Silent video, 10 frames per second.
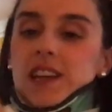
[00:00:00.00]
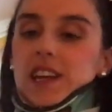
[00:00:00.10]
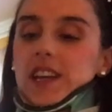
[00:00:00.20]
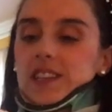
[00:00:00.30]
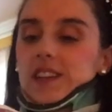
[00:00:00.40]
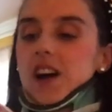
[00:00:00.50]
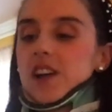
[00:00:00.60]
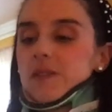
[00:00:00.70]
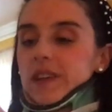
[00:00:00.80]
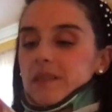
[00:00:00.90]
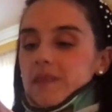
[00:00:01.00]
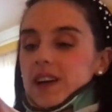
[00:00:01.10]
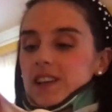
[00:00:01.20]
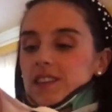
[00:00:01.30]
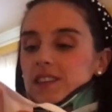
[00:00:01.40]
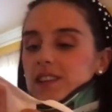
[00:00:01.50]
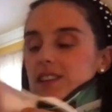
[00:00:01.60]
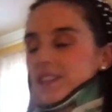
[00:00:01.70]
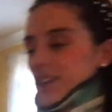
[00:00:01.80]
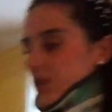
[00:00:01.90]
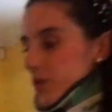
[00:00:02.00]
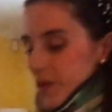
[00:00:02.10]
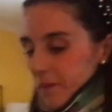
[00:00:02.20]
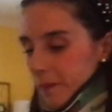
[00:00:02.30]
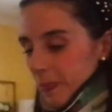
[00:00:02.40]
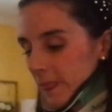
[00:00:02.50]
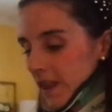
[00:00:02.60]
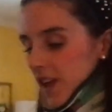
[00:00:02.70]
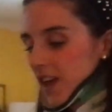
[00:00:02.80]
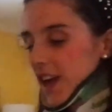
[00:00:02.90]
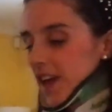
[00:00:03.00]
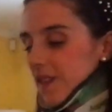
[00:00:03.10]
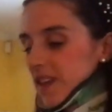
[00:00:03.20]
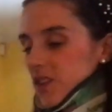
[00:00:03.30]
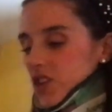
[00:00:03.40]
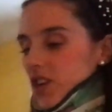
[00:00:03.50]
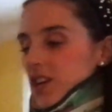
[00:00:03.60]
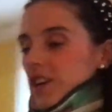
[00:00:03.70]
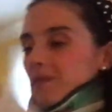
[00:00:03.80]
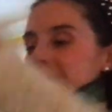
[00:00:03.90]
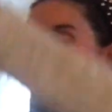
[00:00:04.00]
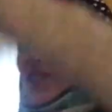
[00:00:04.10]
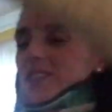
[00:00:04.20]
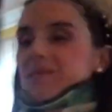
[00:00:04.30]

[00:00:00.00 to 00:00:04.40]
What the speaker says: It's a Halloween mask, so that's cool. And this shirt matches the